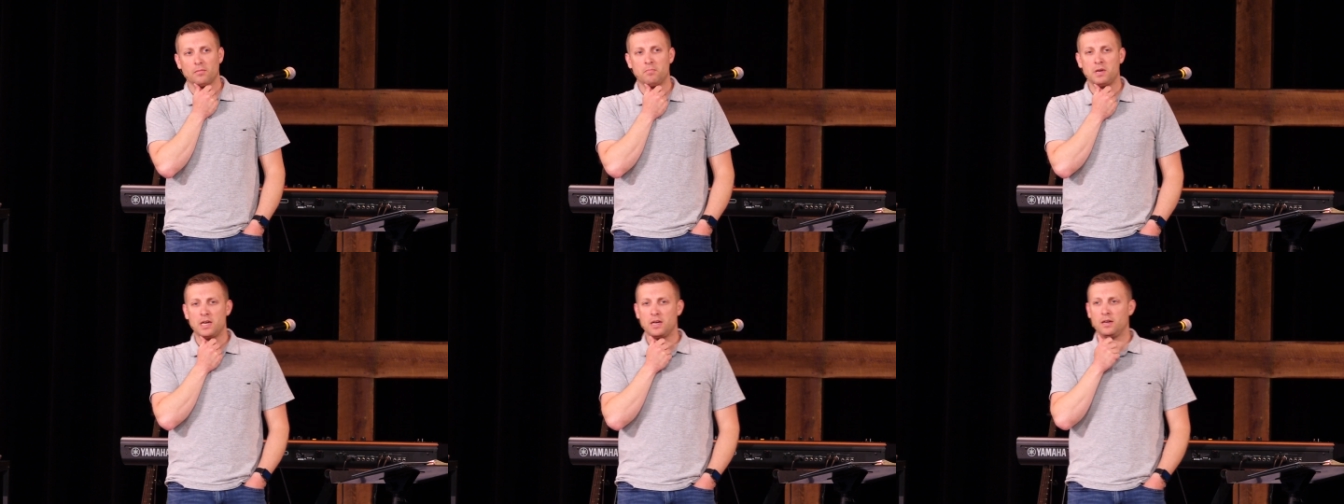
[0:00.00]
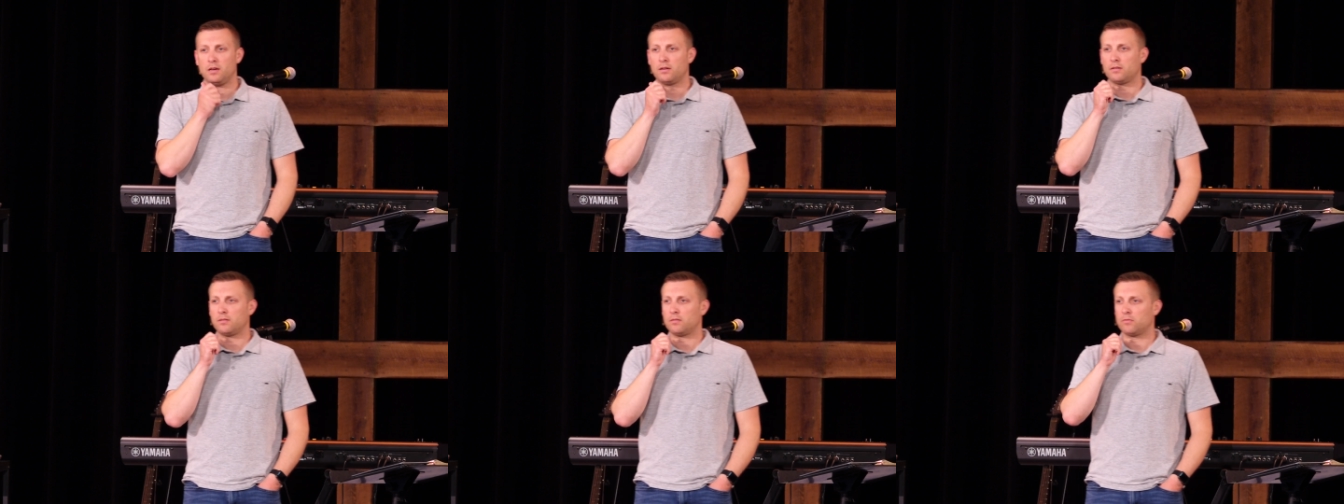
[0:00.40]

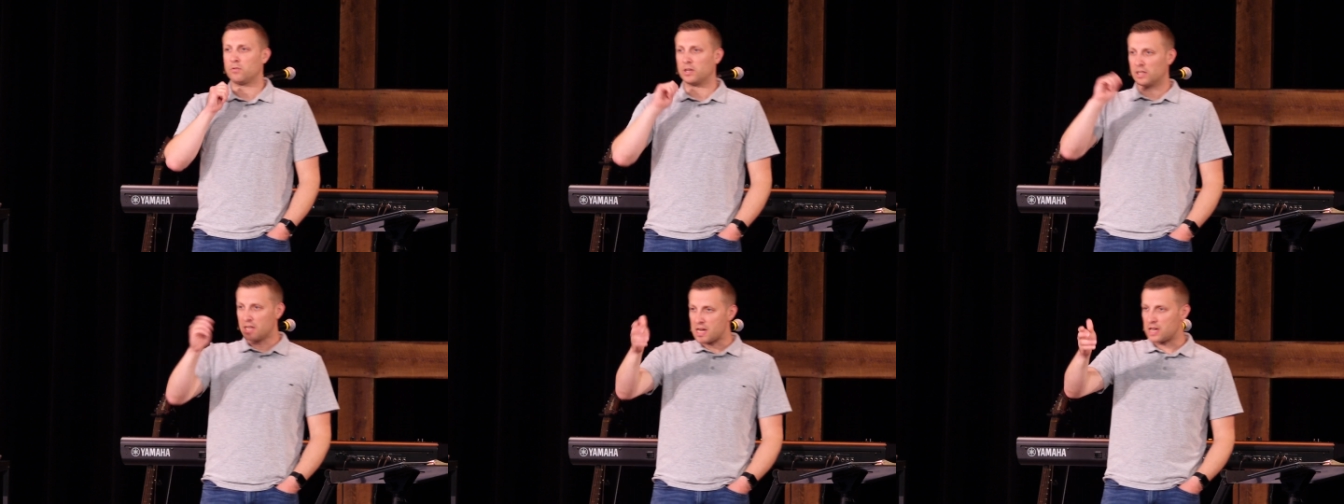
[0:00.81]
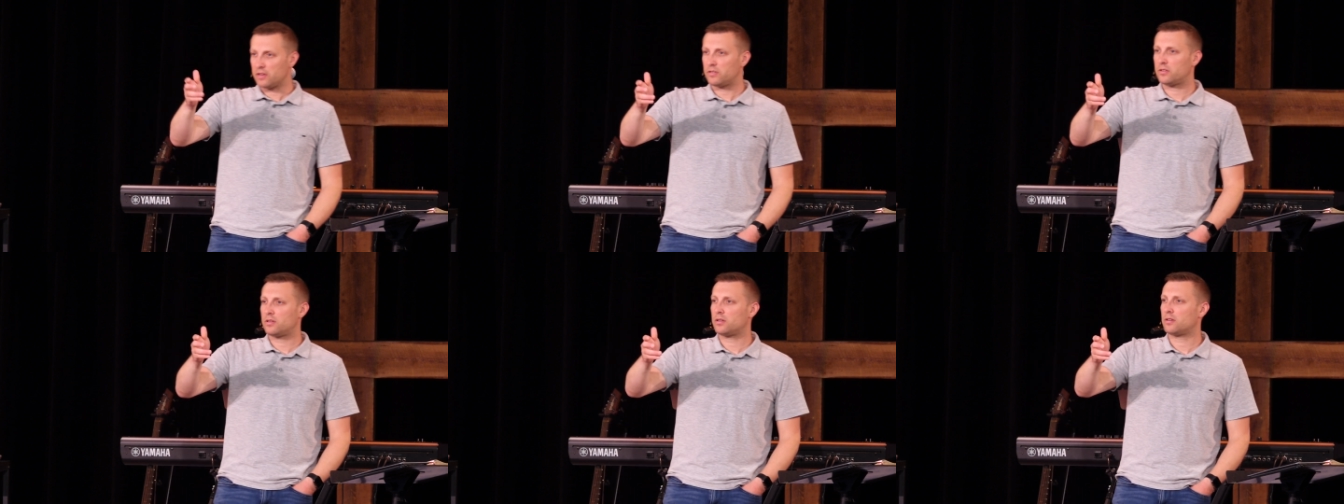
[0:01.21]
be
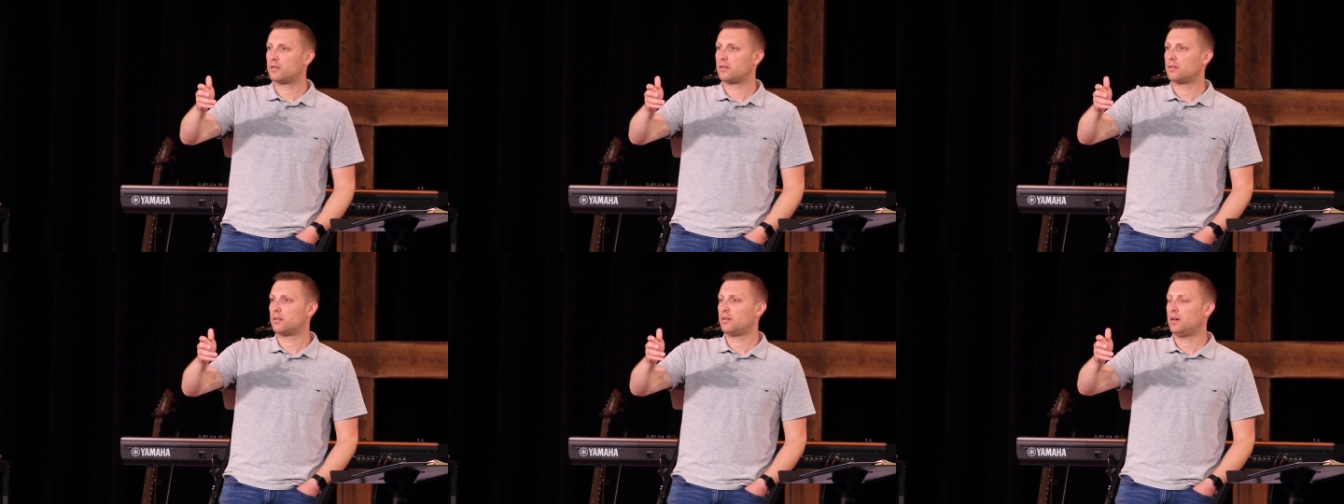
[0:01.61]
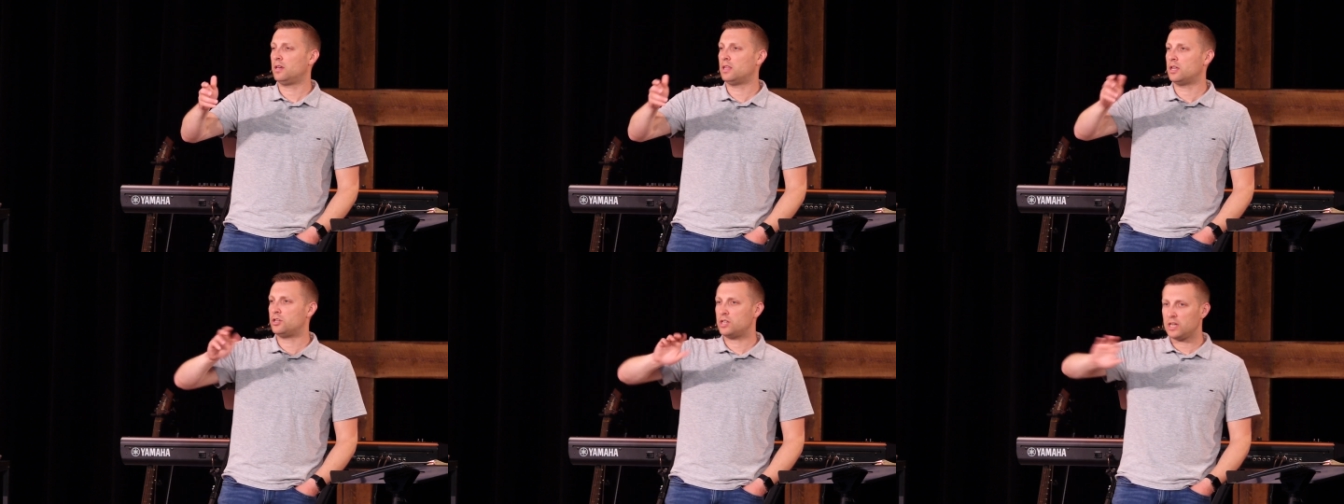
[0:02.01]
released
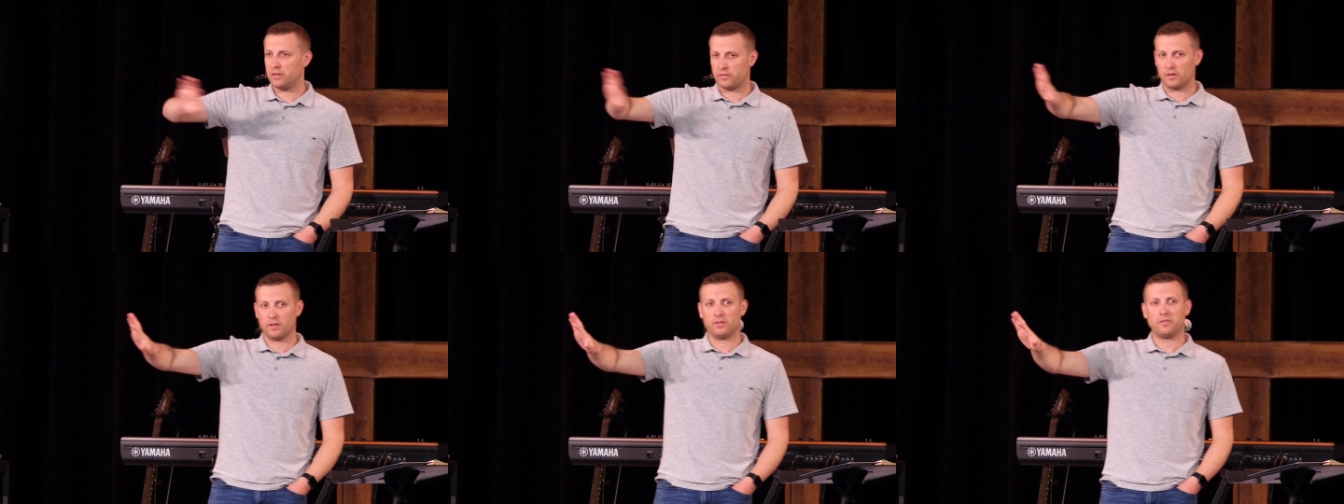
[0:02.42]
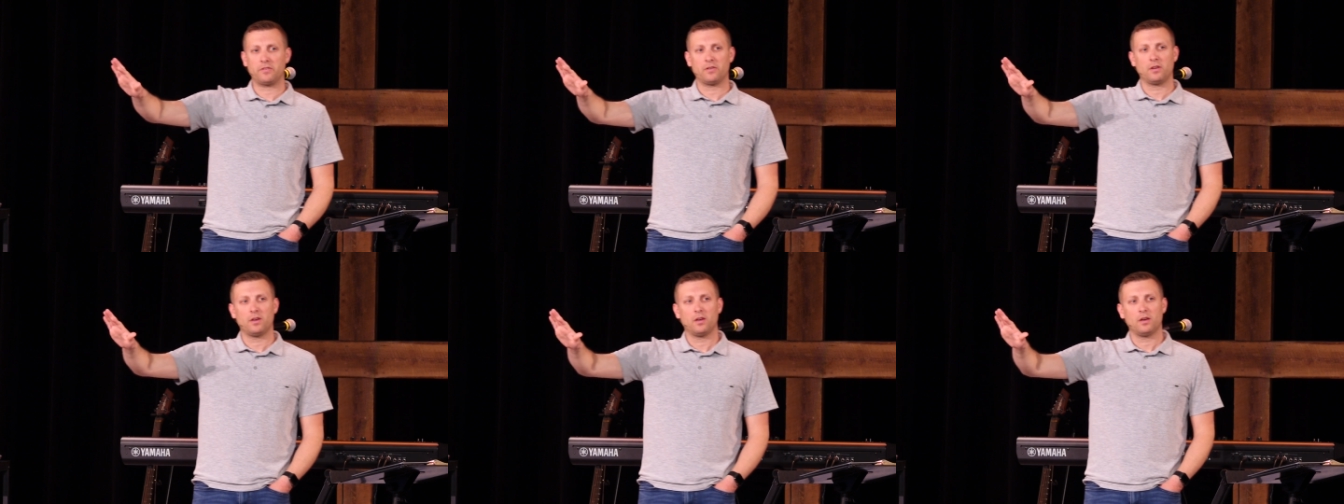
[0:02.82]
and that
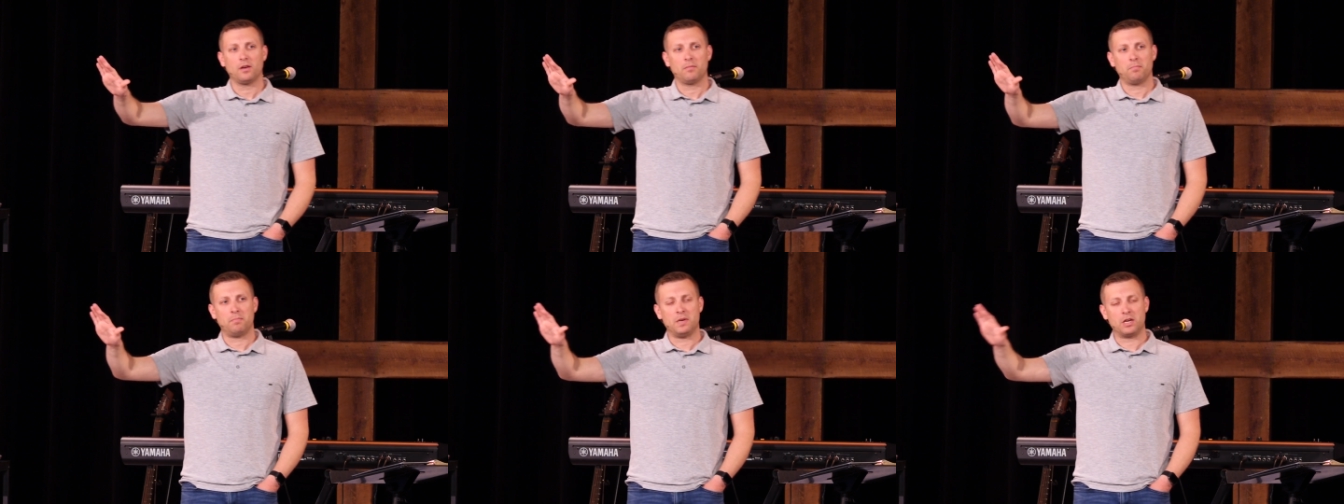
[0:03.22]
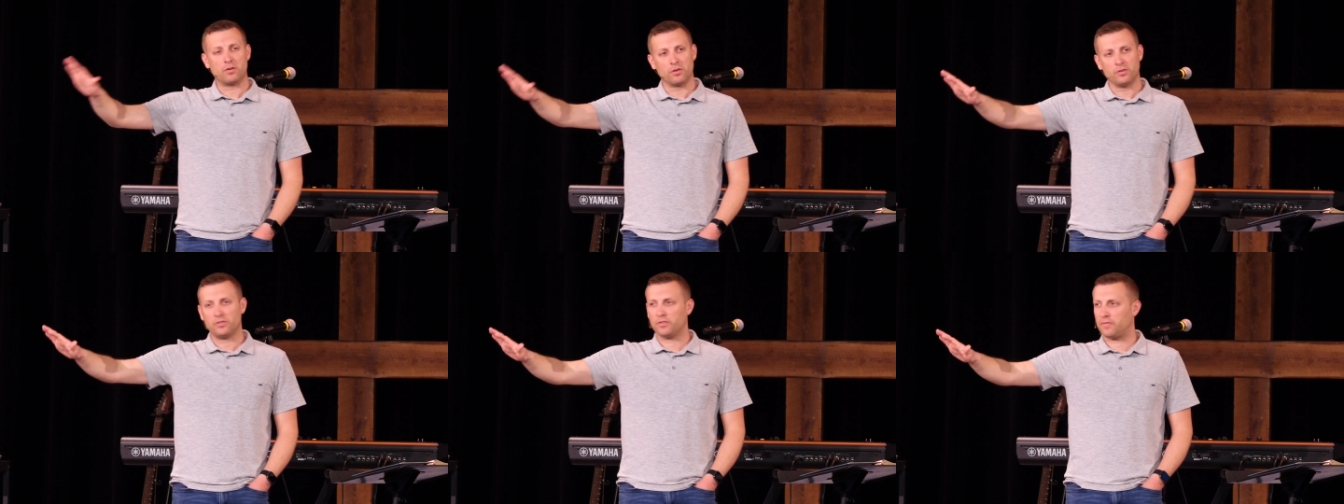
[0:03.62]
Jesus be
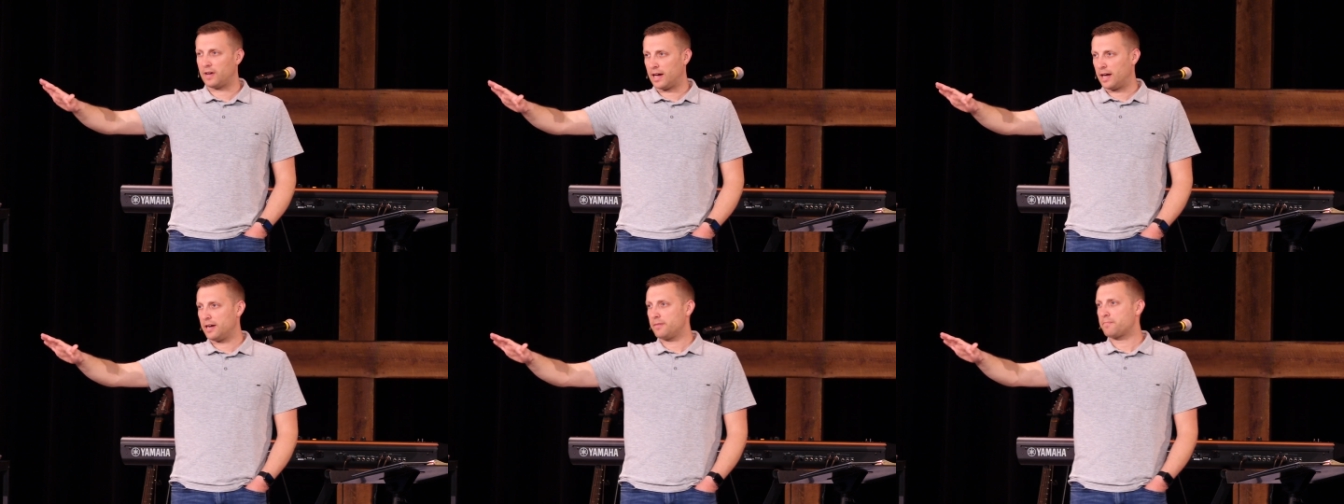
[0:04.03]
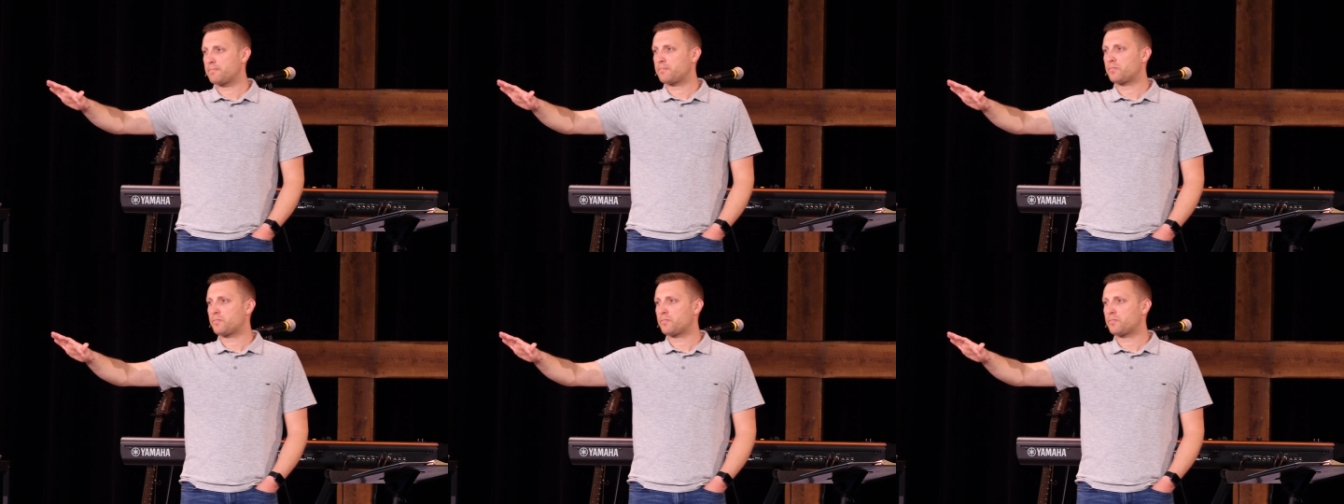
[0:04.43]
crucified.